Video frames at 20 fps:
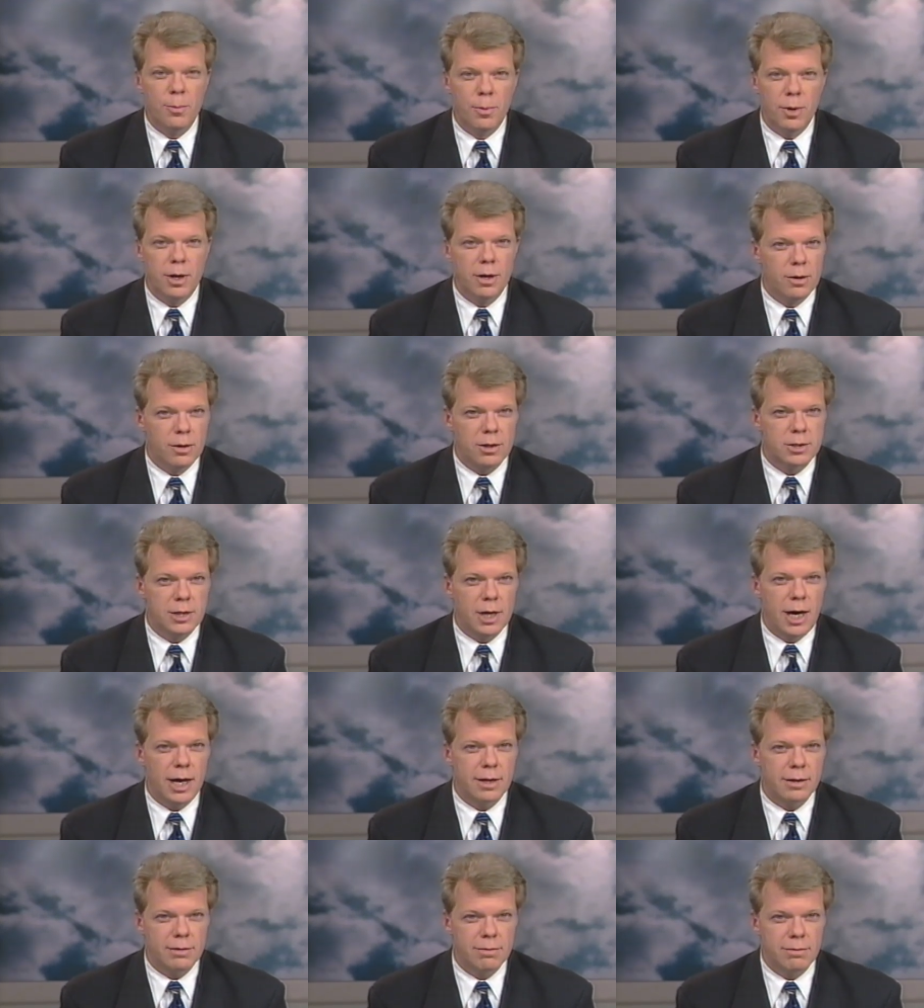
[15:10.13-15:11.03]
but it looks
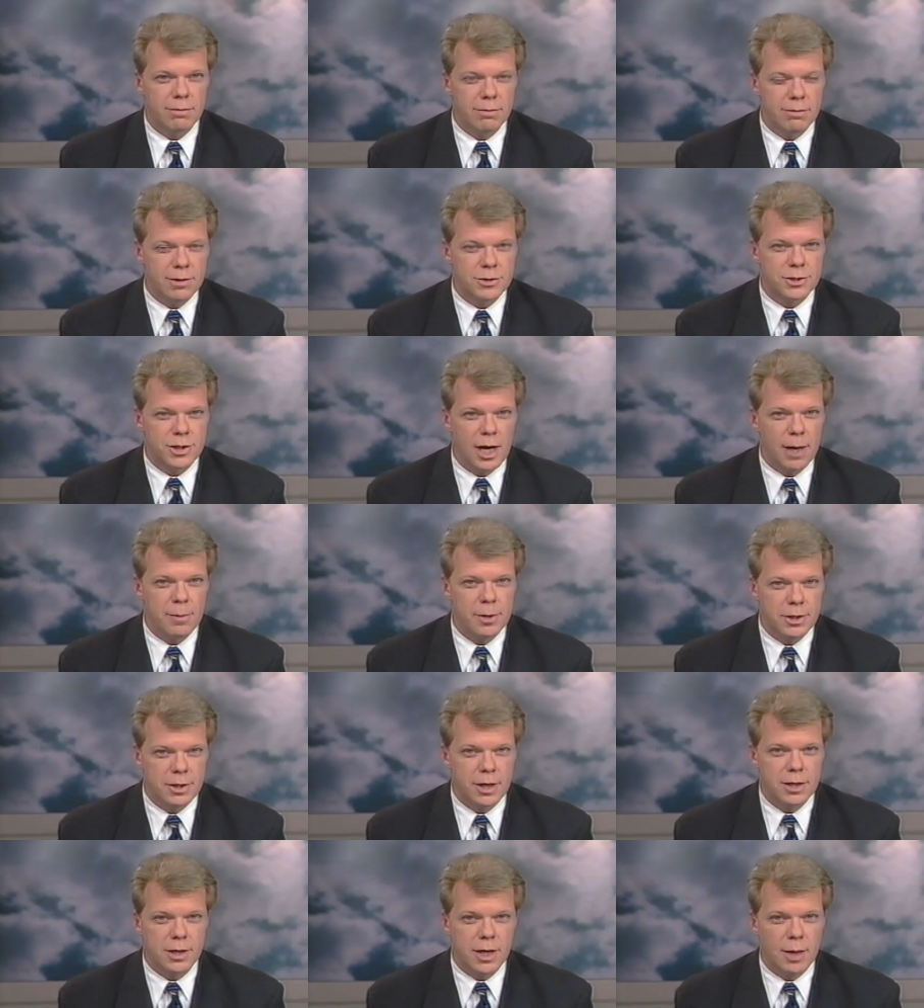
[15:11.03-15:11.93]
like this time
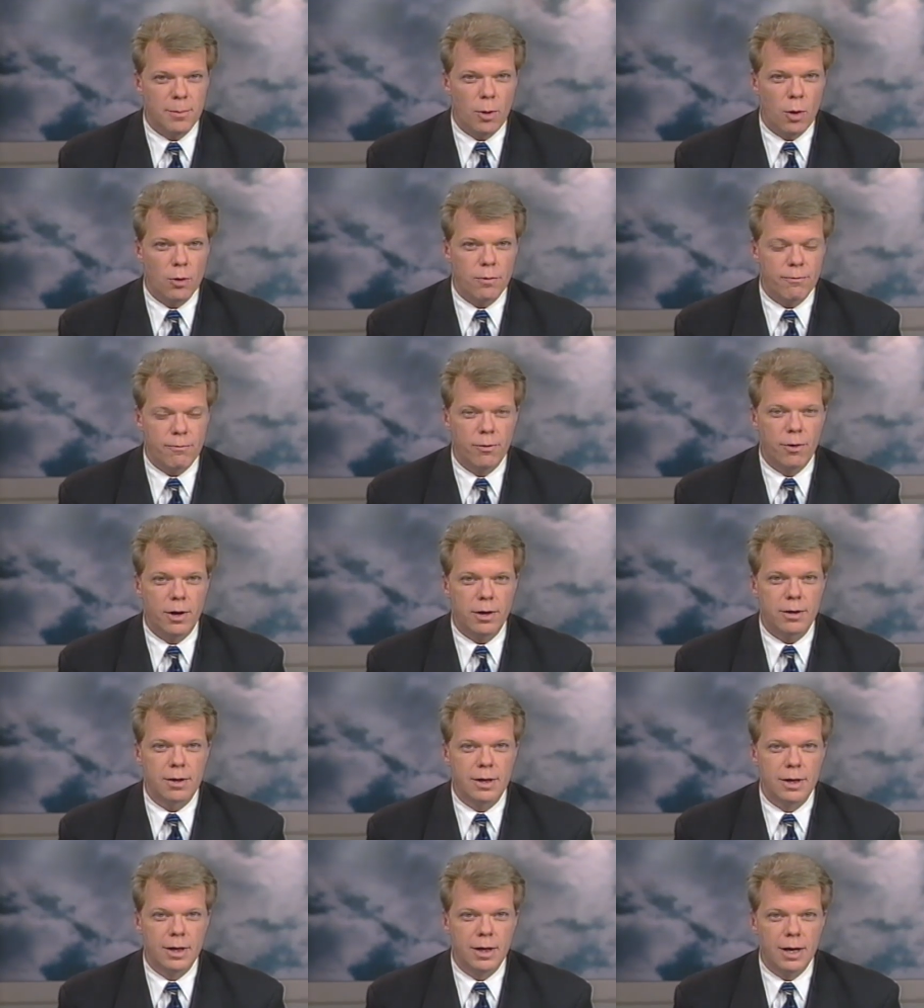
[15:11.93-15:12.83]
he did come on
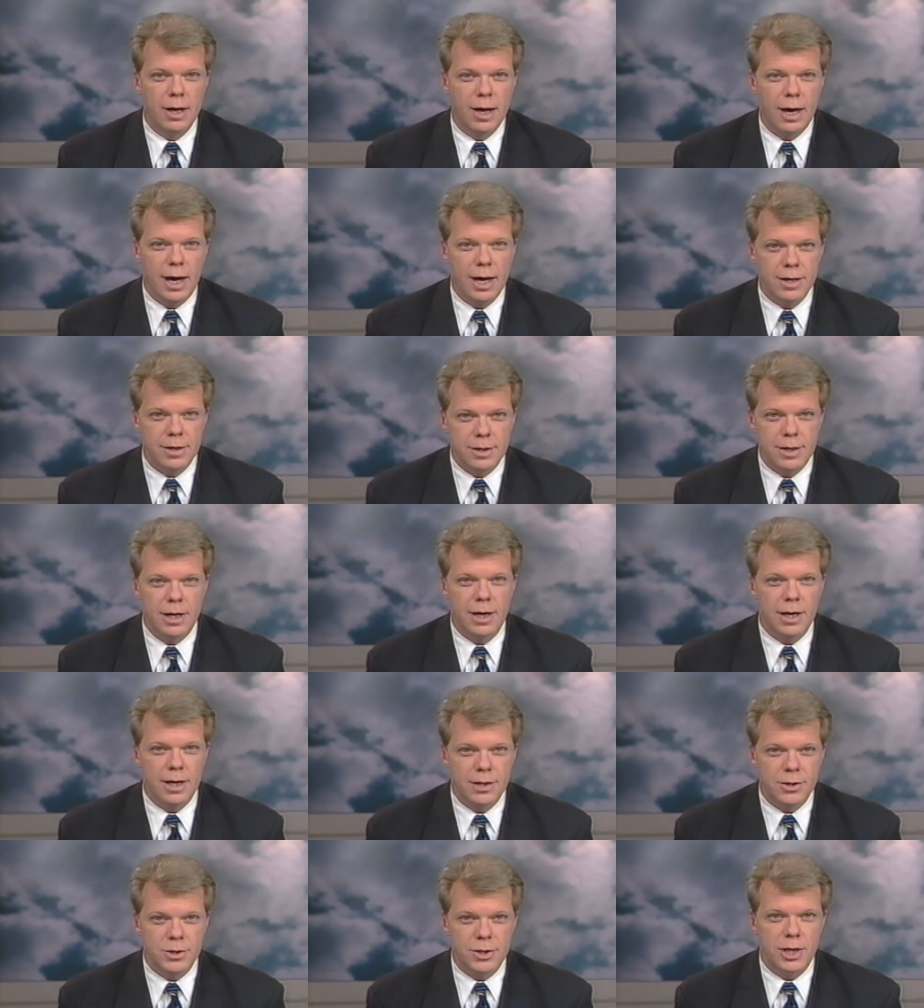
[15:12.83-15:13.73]
foot and
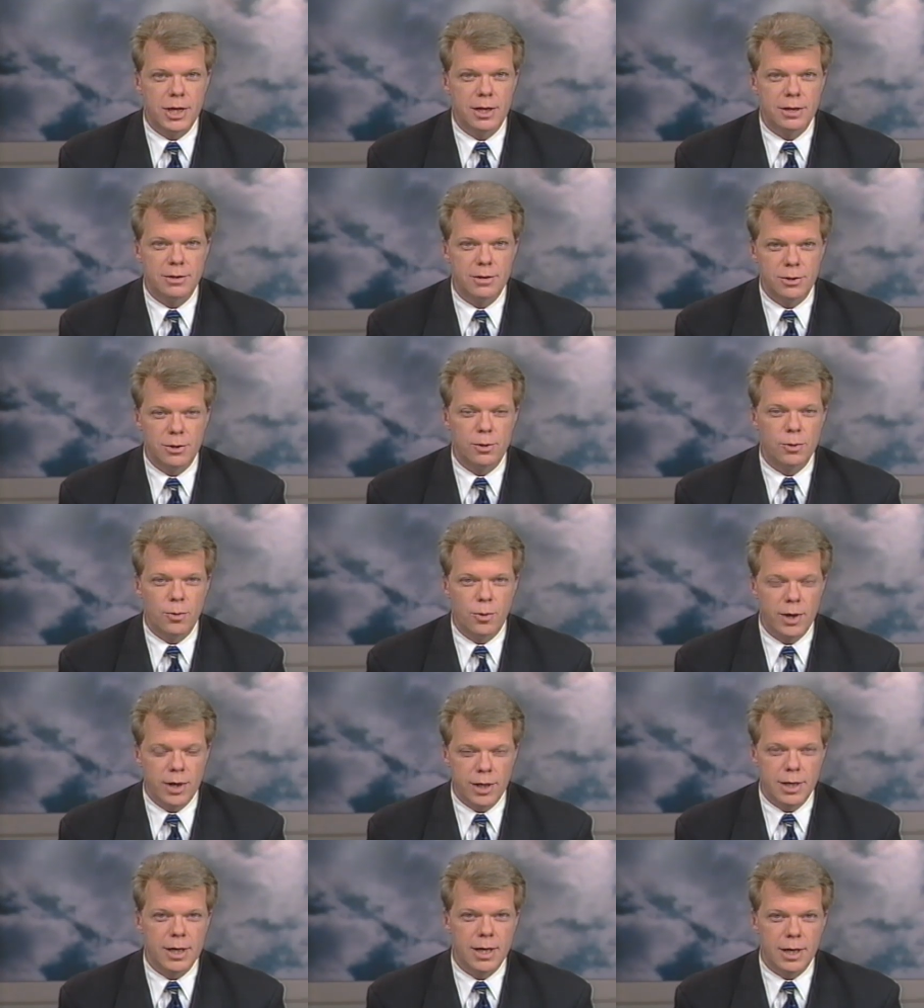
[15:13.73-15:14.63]
did intend to do
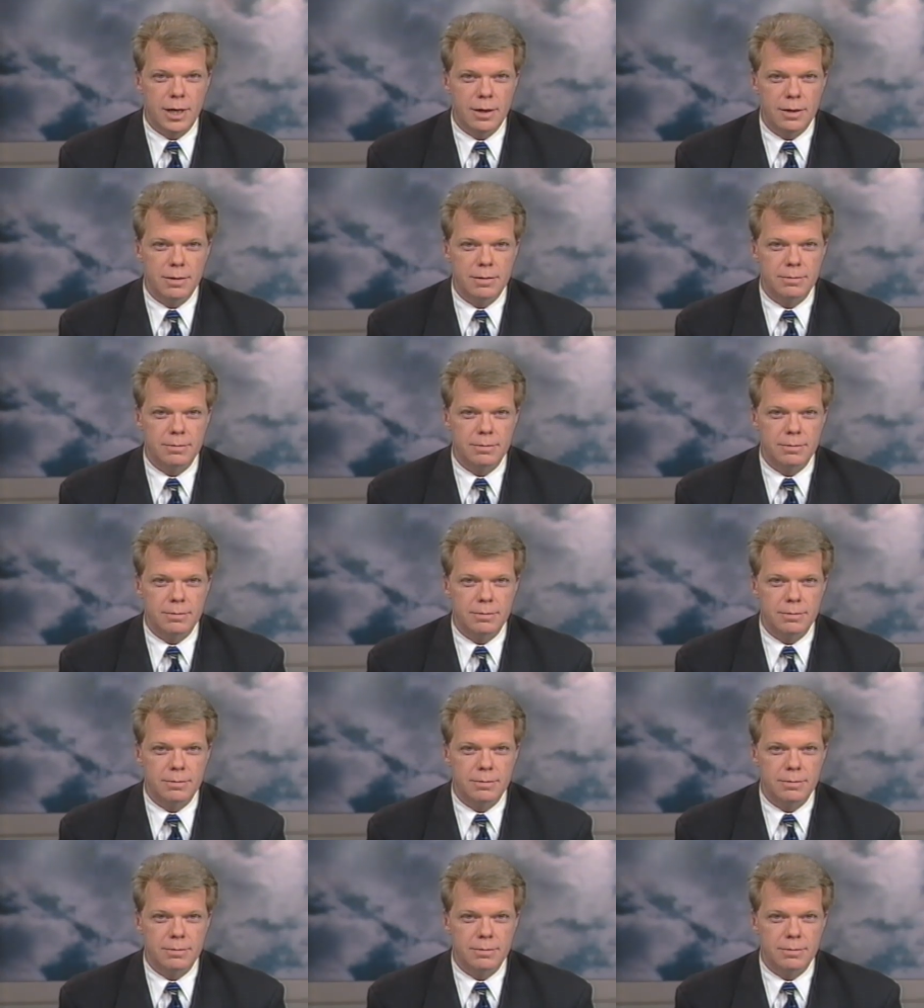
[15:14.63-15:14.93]
what he did